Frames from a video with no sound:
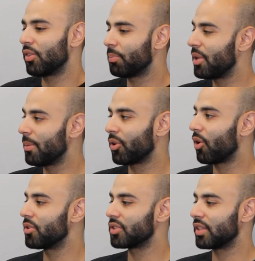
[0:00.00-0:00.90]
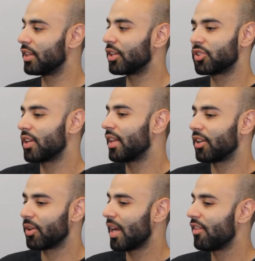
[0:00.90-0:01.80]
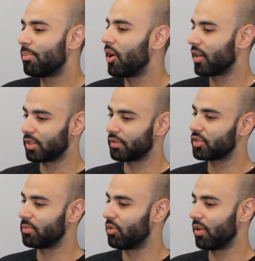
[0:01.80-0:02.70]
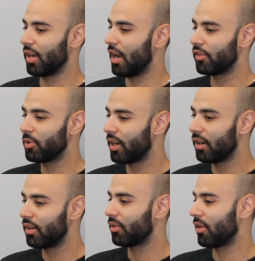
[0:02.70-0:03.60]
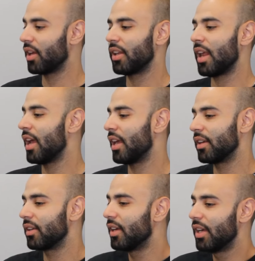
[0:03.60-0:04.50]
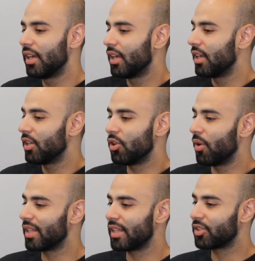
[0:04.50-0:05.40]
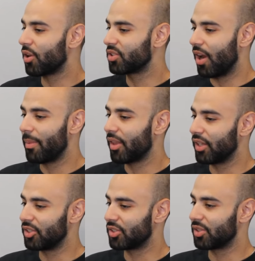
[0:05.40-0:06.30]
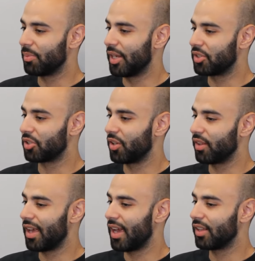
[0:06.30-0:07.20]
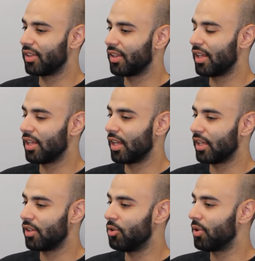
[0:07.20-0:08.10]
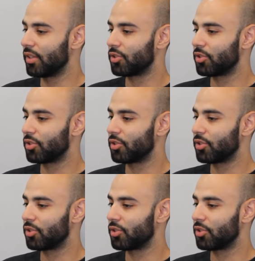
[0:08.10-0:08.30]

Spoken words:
the people are always, they're gonna have pockets of support everywhere, right? And, you know, it's our job, I think, just to make sure that you can